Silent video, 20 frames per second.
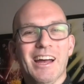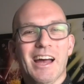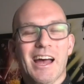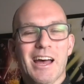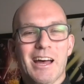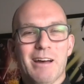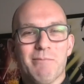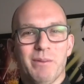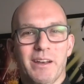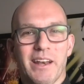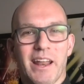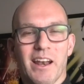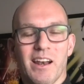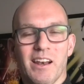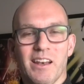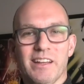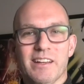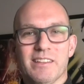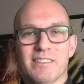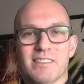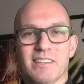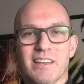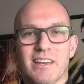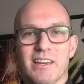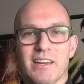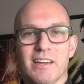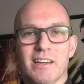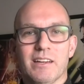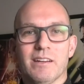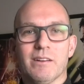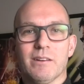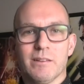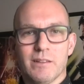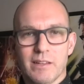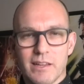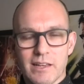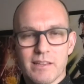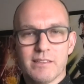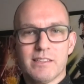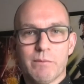But nonetheless,
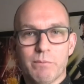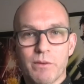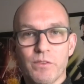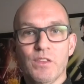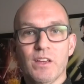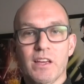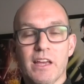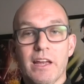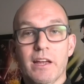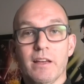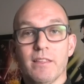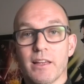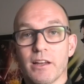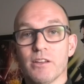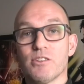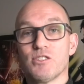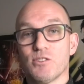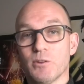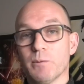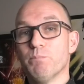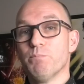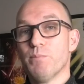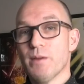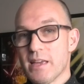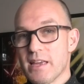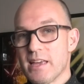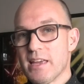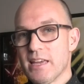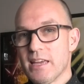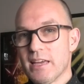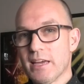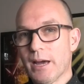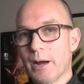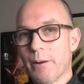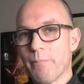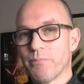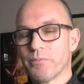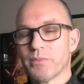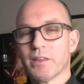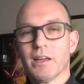it's everything here that should be here.